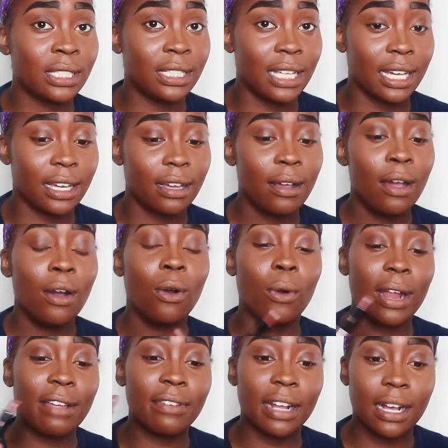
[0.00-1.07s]
stick
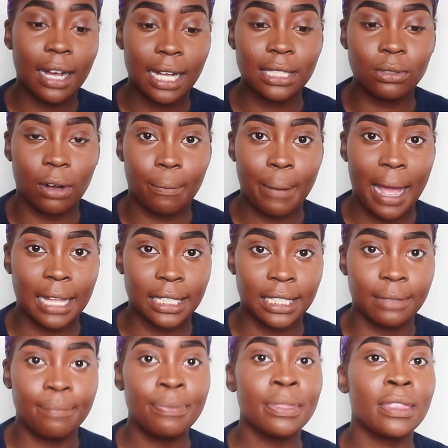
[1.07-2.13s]
or even a contour
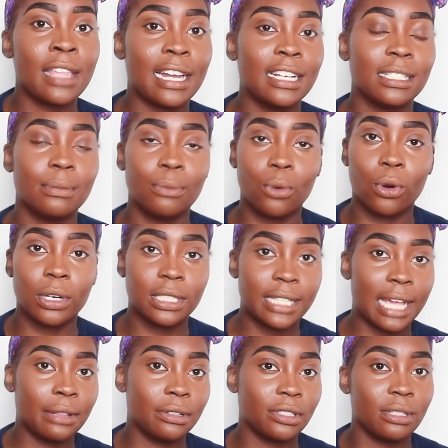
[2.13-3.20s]
palette that is more
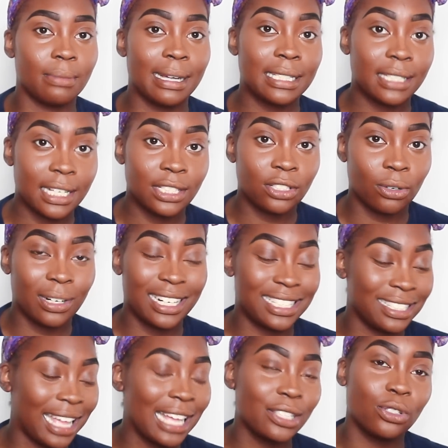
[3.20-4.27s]
tailored to my skin tone. It's
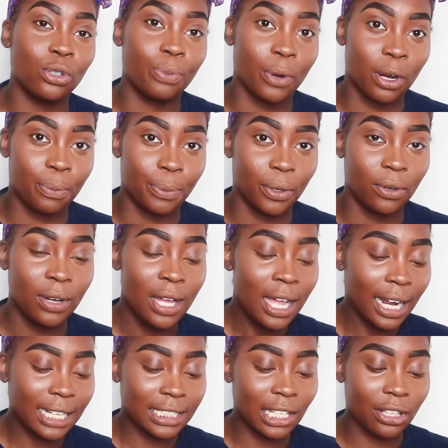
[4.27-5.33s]
not too purple,
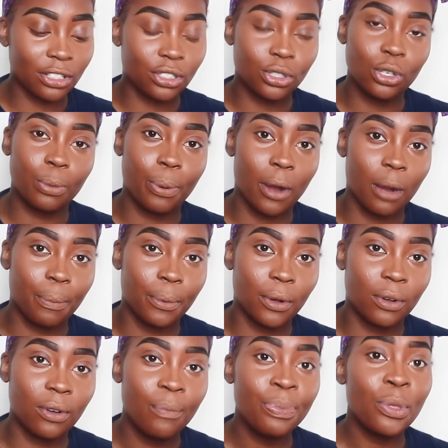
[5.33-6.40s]
because either it's too
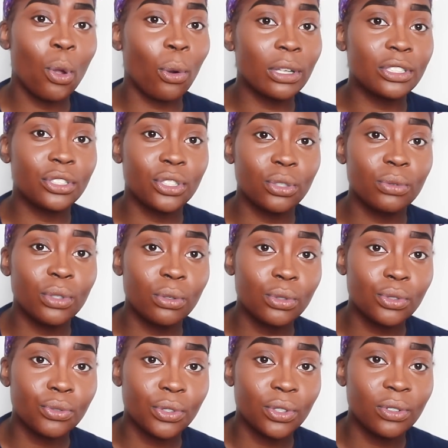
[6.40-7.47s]
purple or it's too
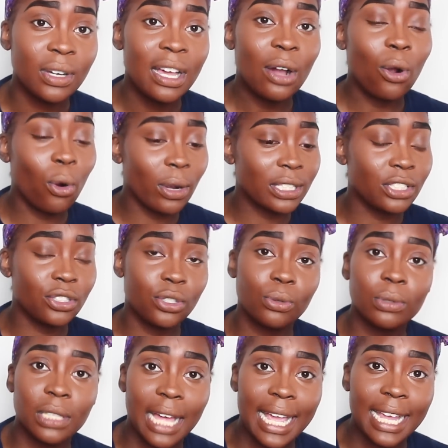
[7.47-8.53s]
neutral or it's
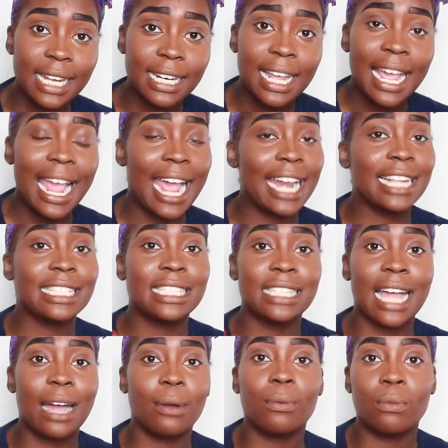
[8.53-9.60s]
too light and it's
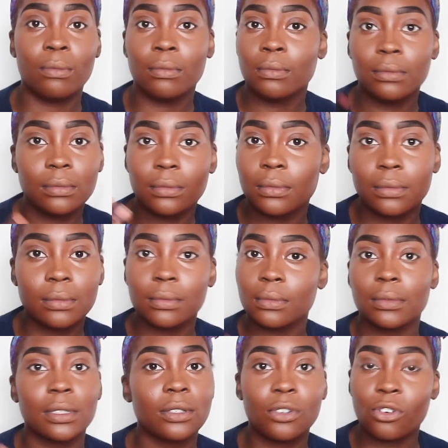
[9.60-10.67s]
not
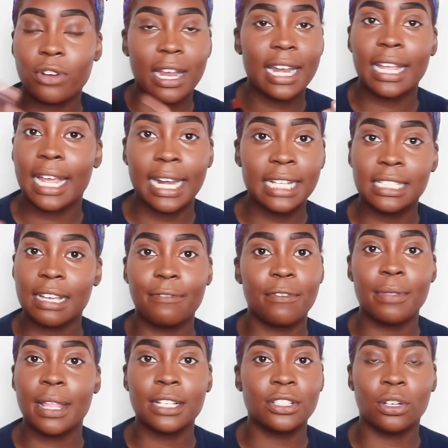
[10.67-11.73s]
creating any
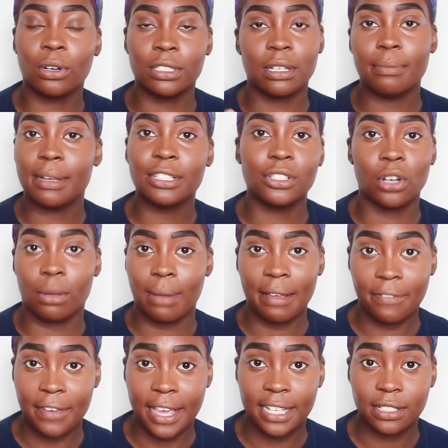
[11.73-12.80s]
definition or dimension on my
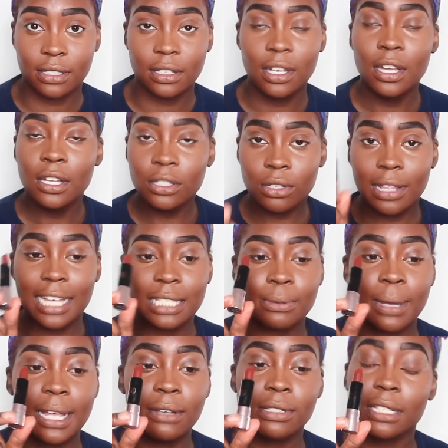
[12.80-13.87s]
face. So that's
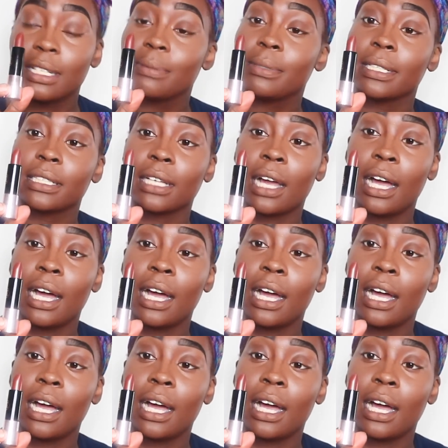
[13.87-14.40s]
why I use a lipstick to